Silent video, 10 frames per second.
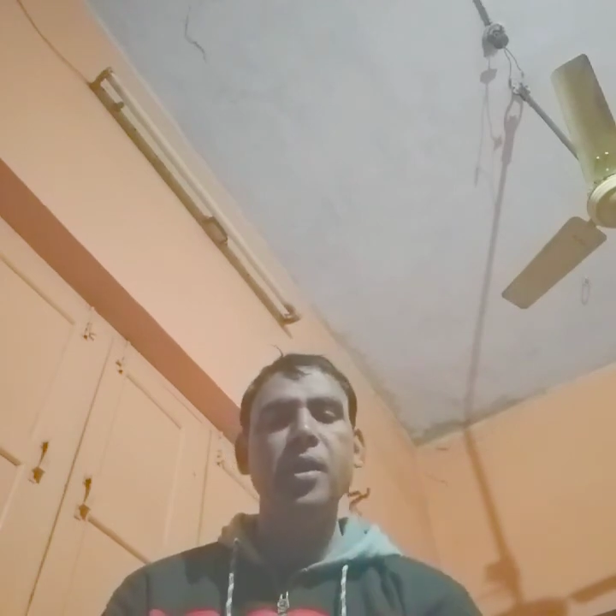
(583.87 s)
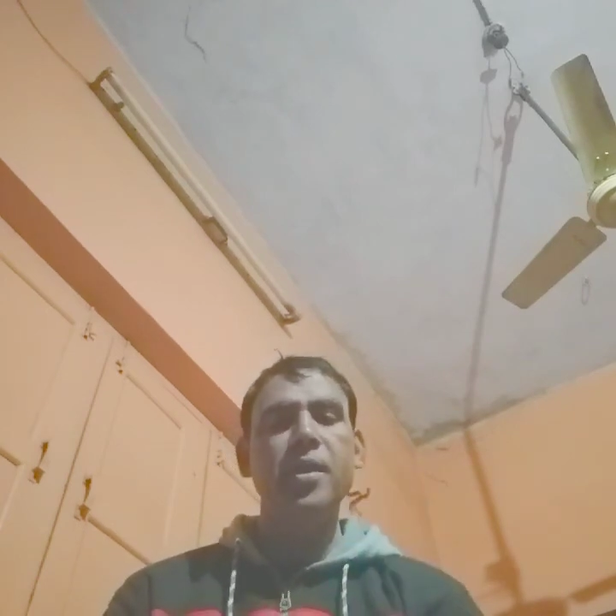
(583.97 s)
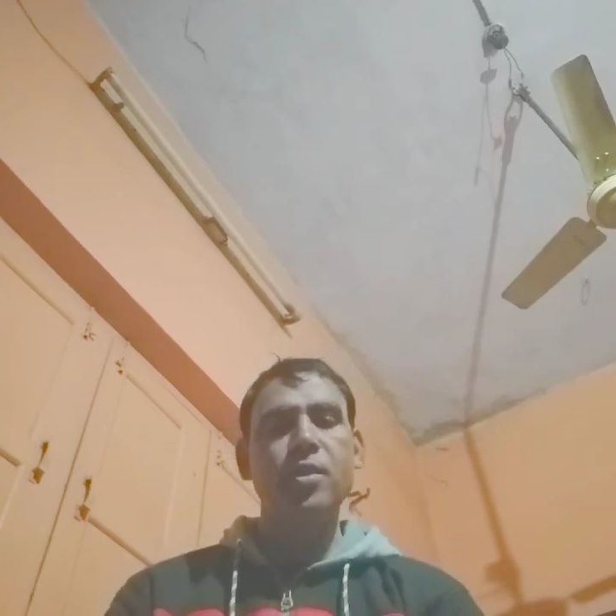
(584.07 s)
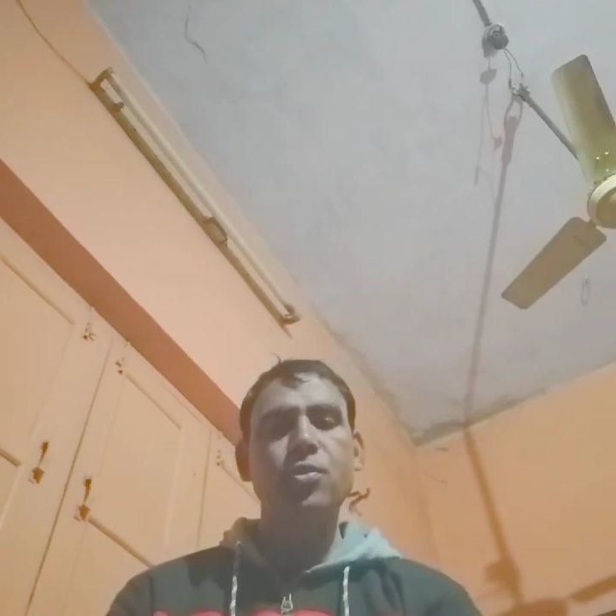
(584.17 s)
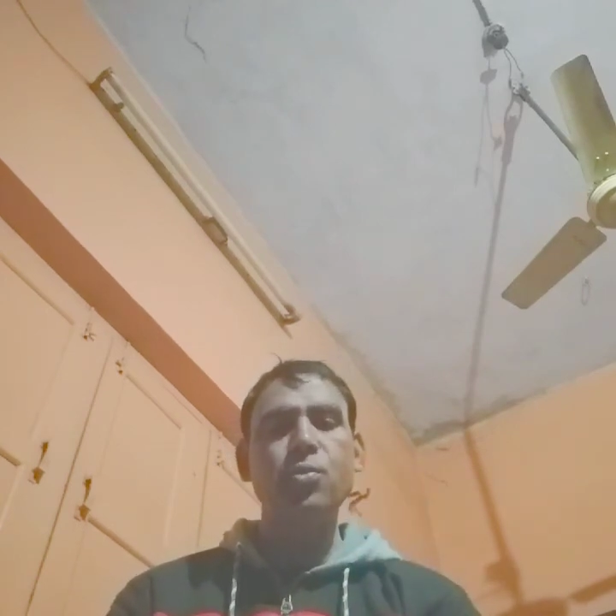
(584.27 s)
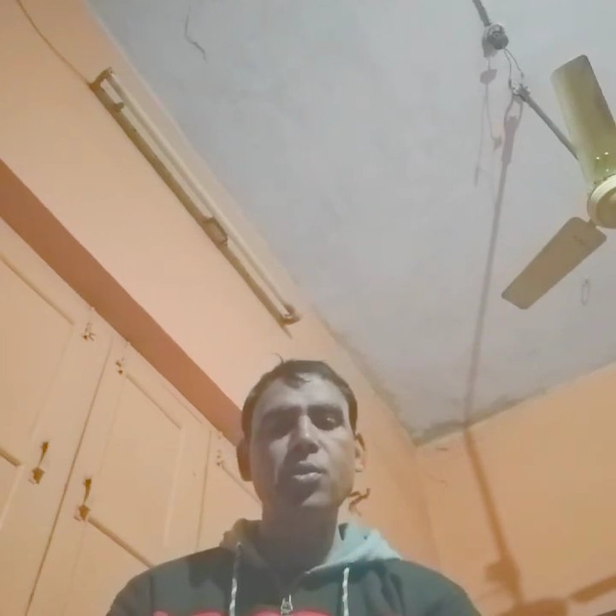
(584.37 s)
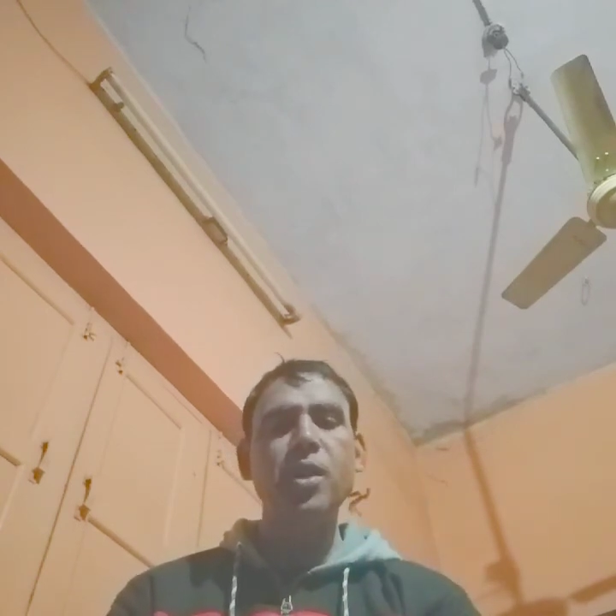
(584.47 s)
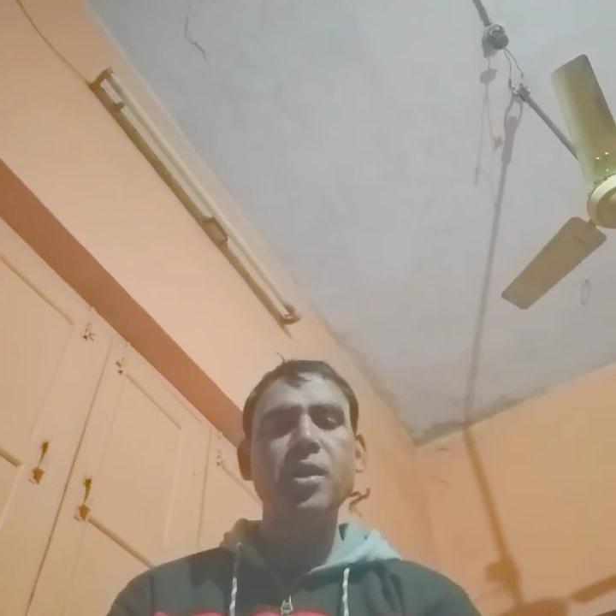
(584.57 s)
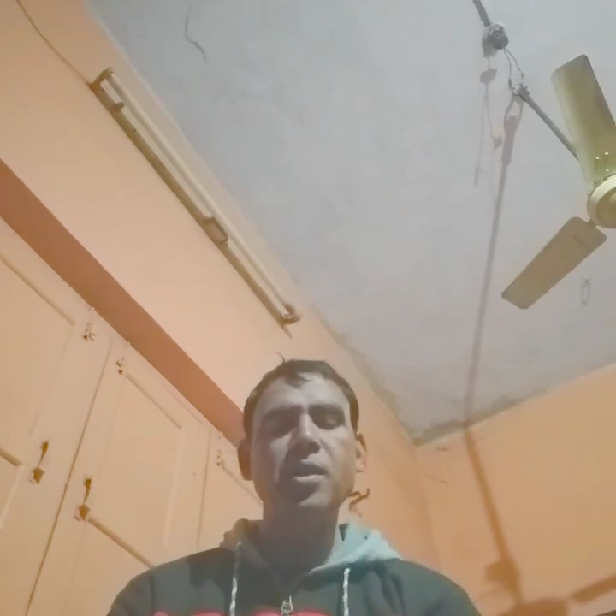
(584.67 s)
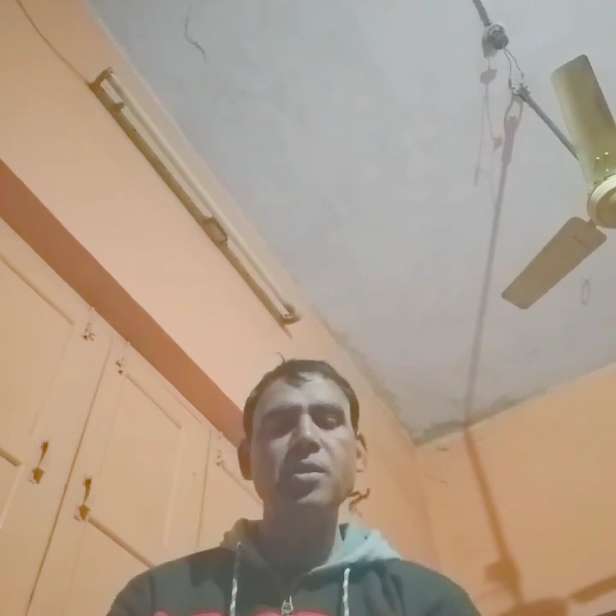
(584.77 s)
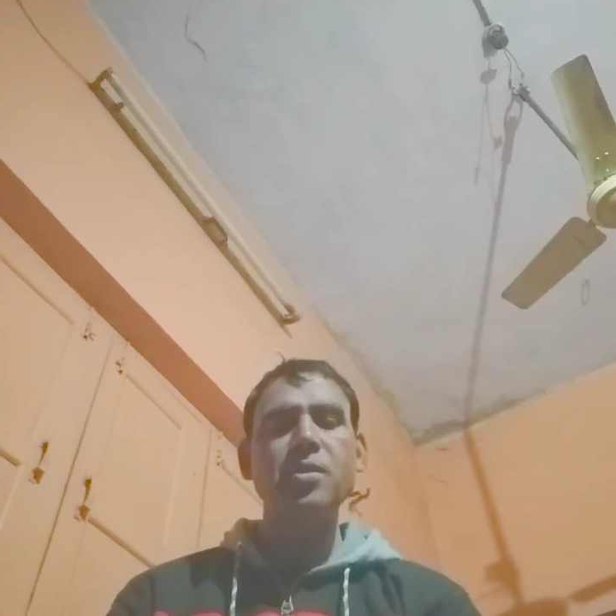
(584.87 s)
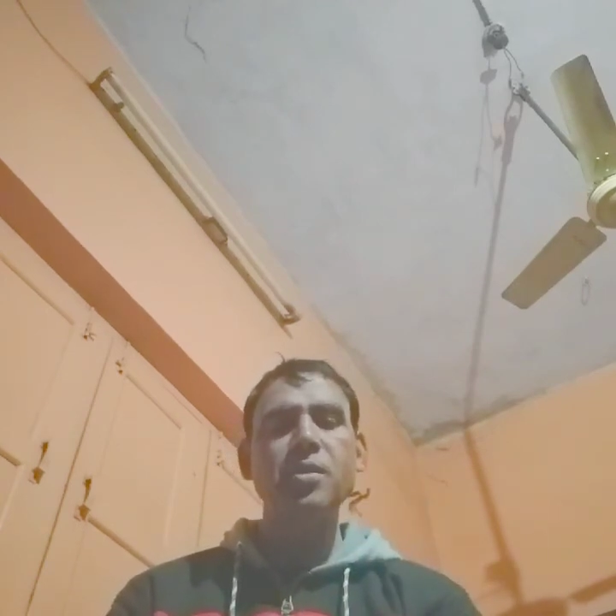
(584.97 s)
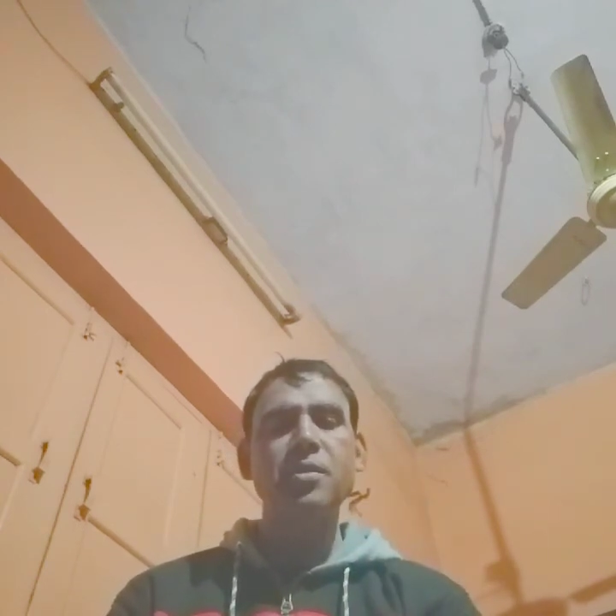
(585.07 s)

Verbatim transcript: their students